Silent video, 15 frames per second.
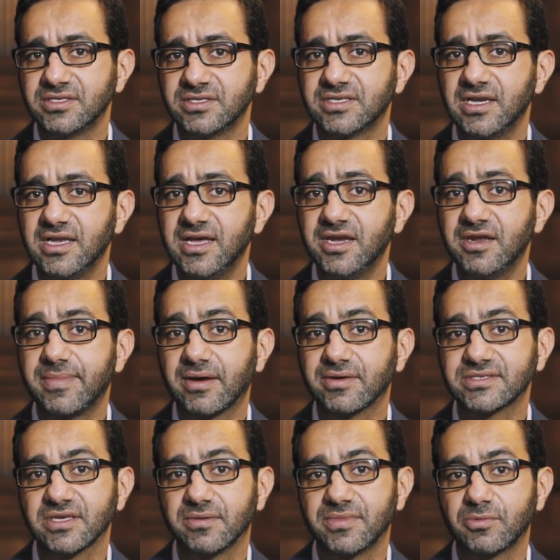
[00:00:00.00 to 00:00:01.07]
to learn
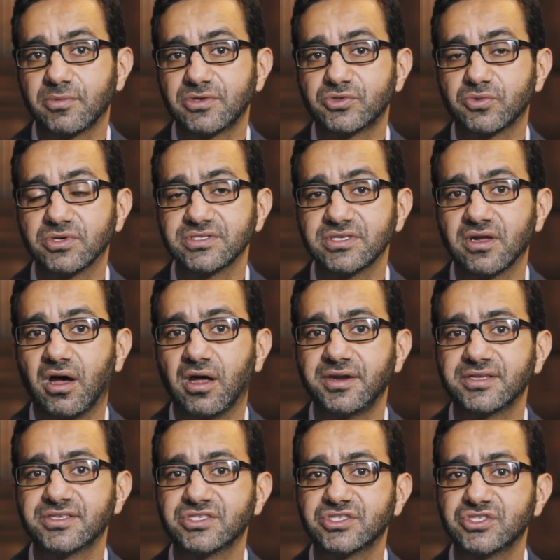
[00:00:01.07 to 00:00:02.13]
about something which wasn't
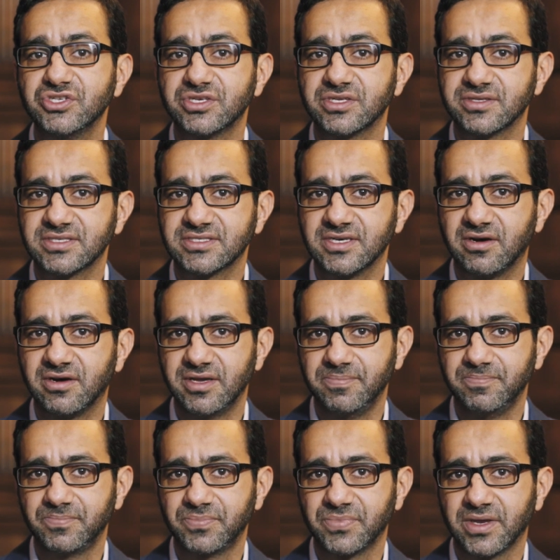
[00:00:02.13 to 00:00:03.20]
understood at the time.